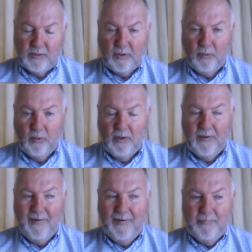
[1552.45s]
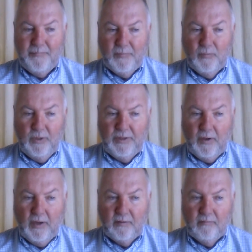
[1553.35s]
So we
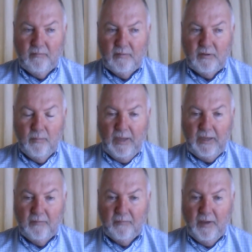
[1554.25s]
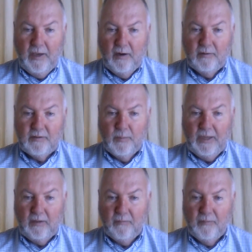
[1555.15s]
thought, to make it fair, to
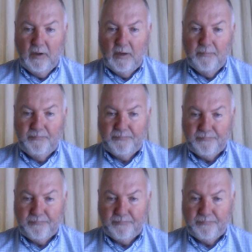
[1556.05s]
make it fun,